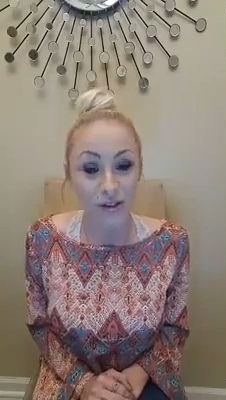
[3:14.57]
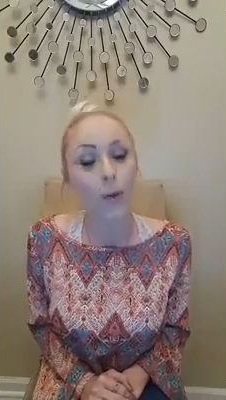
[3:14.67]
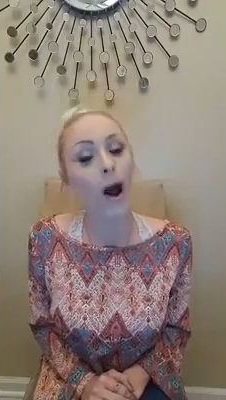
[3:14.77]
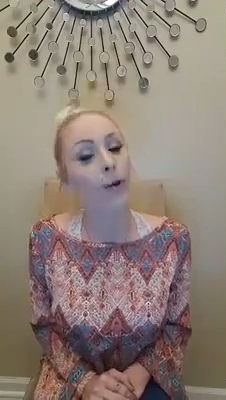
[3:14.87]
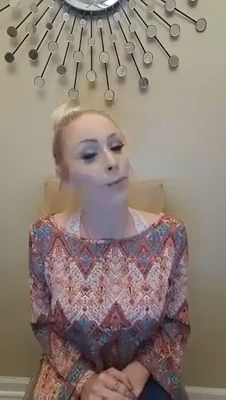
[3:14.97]

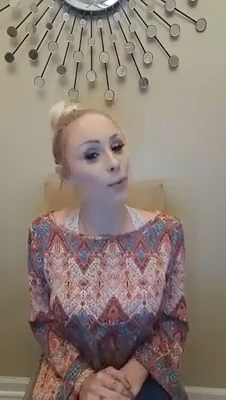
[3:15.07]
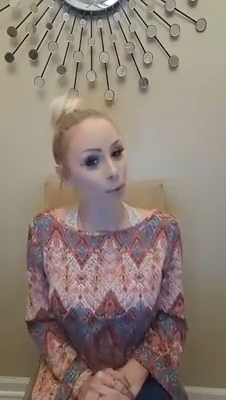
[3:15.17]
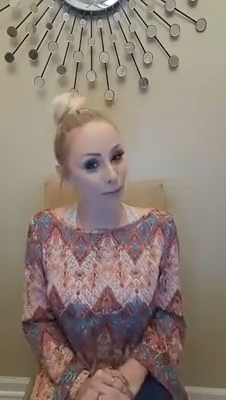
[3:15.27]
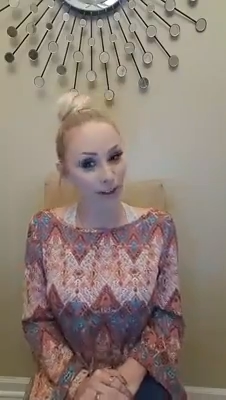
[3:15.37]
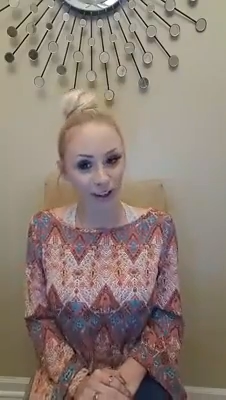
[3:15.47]
So I
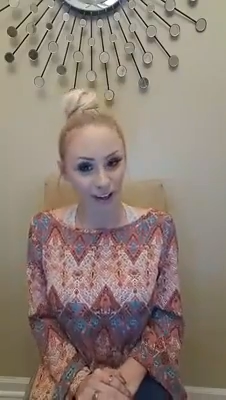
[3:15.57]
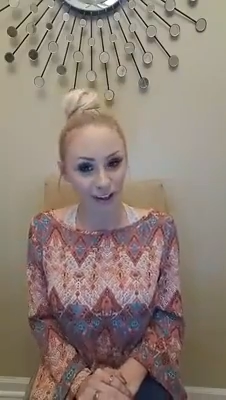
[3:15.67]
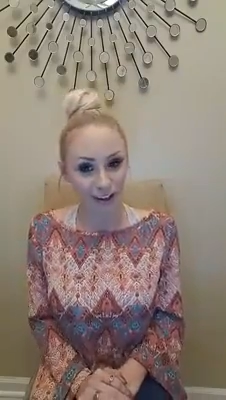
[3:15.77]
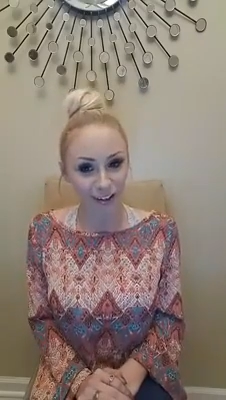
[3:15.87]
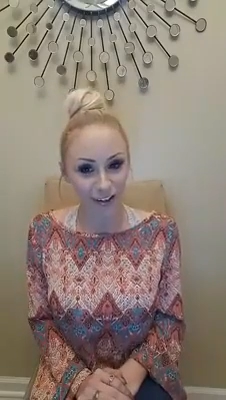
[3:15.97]
will be
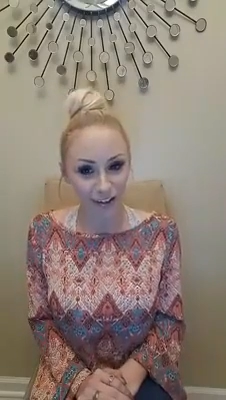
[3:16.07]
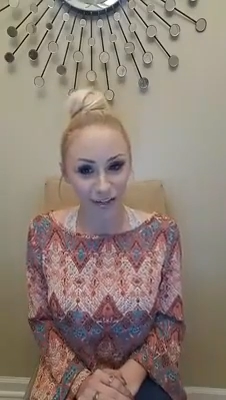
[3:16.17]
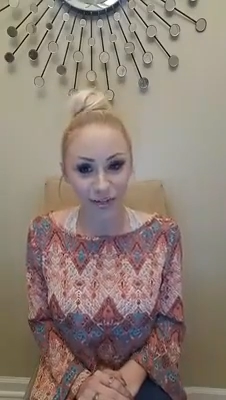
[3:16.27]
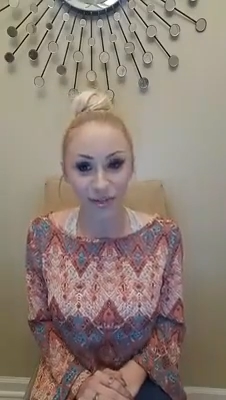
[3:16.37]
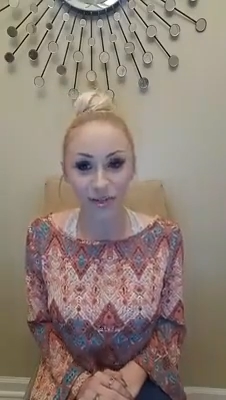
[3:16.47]

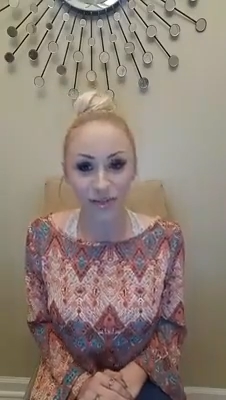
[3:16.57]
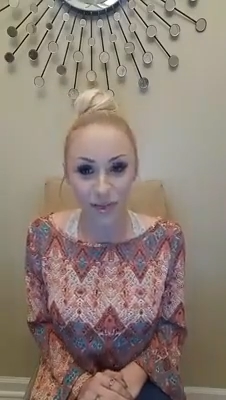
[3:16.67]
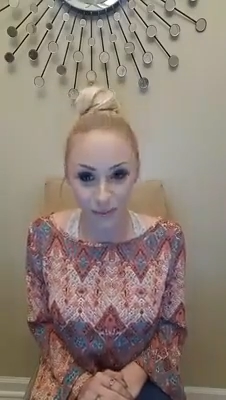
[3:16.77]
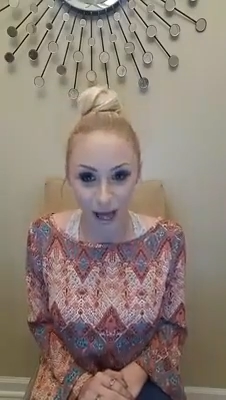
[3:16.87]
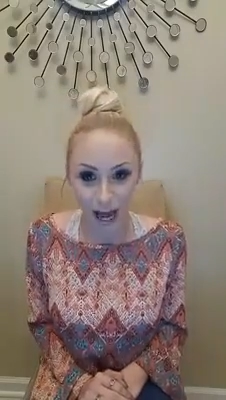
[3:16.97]
getting
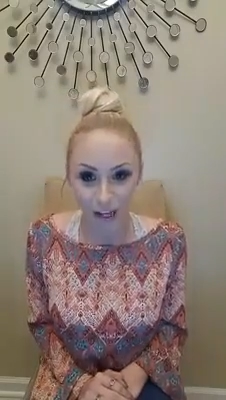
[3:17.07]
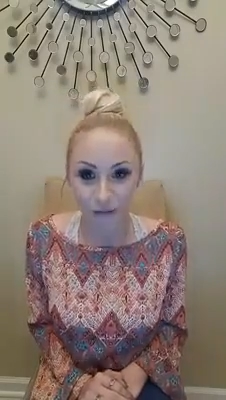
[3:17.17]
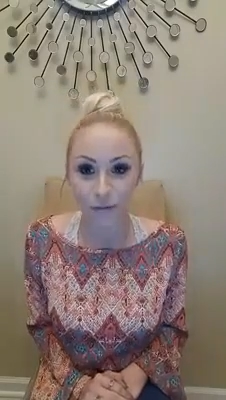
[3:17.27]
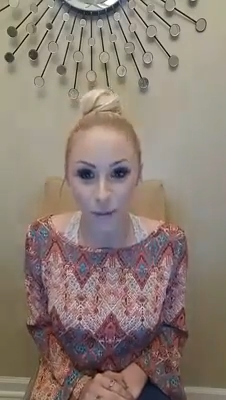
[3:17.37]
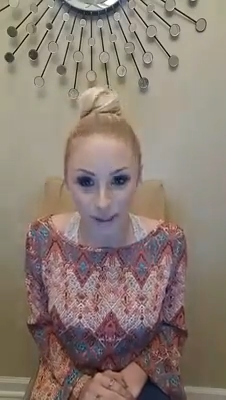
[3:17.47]
the
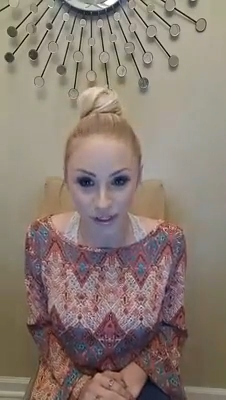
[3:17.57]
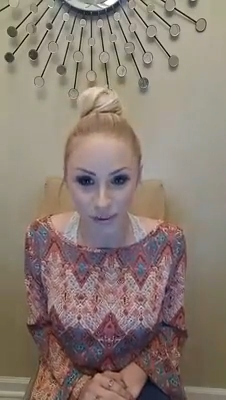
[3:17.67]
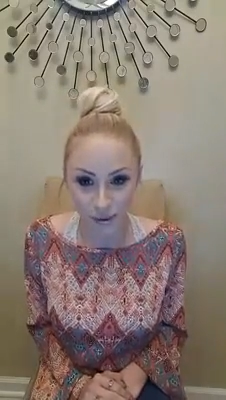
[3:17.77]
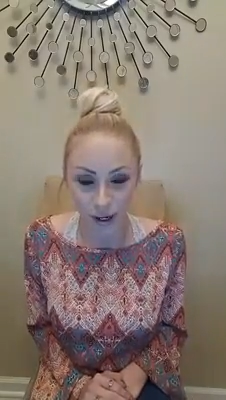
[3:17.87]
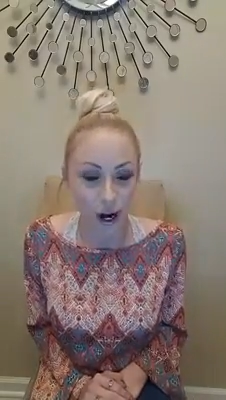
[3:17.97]
black for
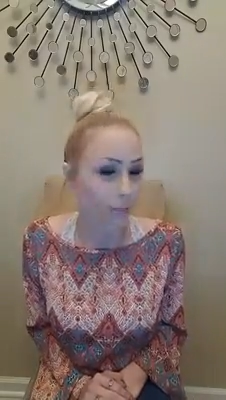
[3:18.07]
sure.